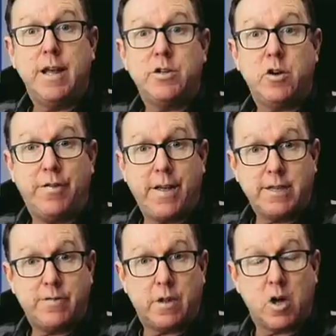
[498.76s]
Yeah, John, thanks
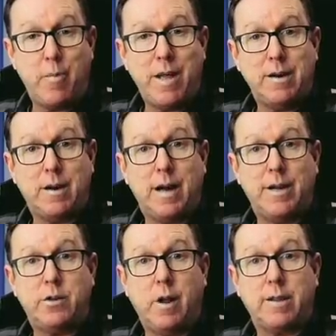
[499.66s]
for the comment.
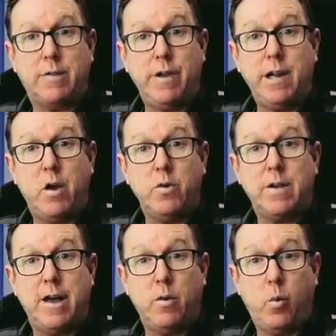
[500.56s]
Glad you liked the videos
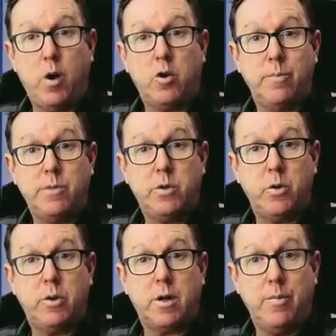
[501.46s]
and welcome
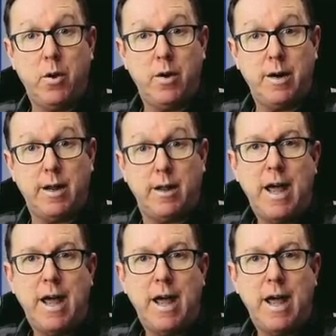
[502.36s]
to the community.